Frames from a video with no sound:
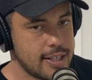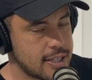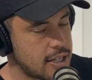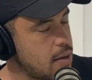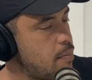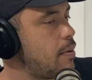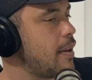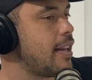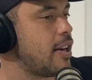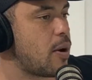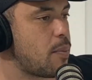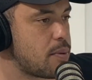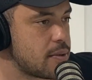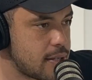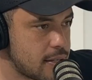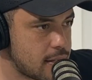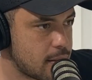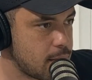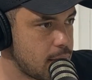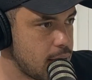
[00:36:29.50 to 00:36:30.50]
and he's a complete
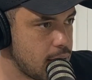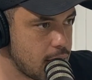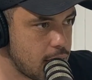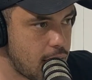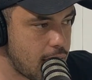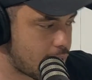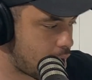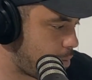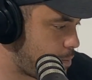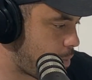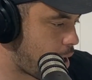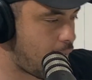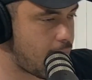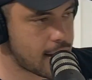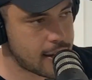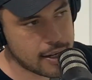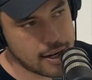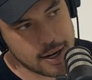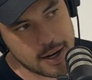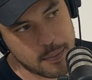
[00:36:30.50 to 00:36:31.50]
opposite to me. I can
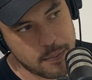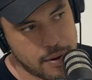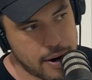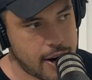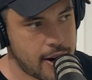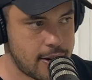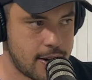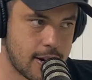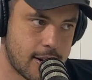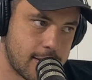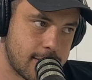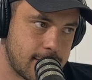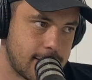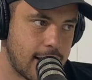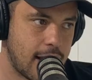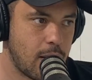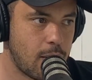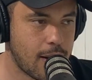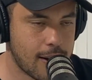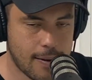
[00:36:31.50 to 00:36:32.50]
market, I can brand, I
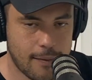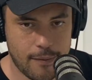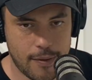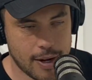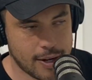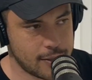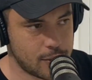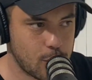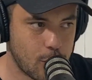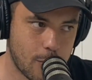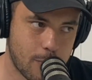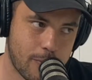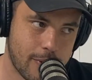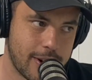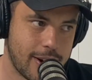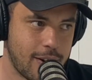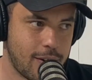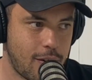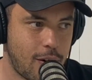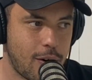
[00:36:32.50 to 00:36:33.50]
can sell, I can fucking
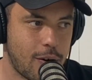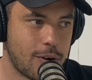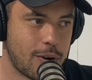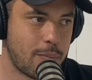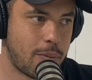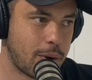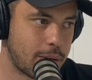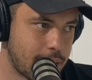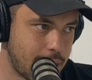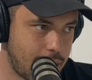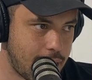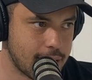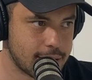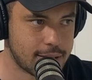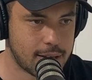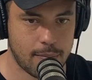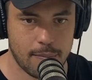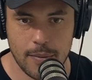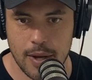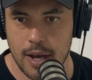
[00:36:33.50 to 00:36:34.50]
talk pretty on a
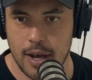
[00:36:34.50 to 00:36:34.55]
podcast.